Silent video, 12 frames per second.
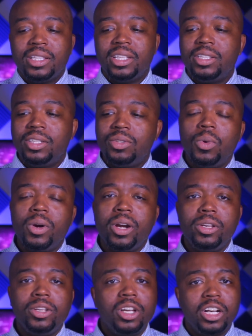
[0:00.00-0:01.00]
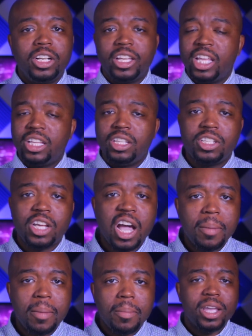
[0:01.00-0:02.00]
This is where you're going to look at the
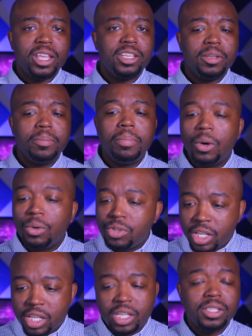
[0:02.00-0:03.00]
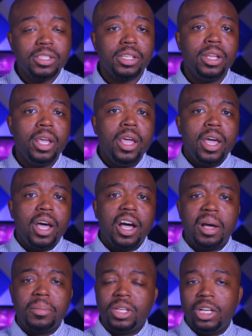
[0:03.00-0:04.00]
job markets and postings and
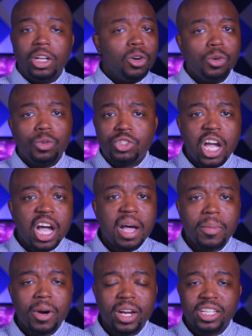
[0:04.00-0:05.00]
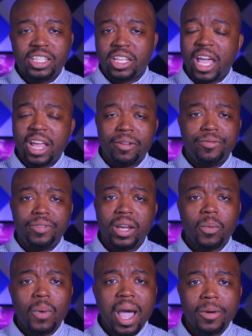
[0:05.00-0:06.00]
um, your local job market to kind of
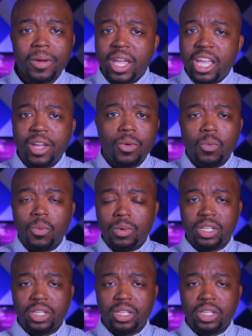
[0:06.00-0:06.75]
figure out, hey,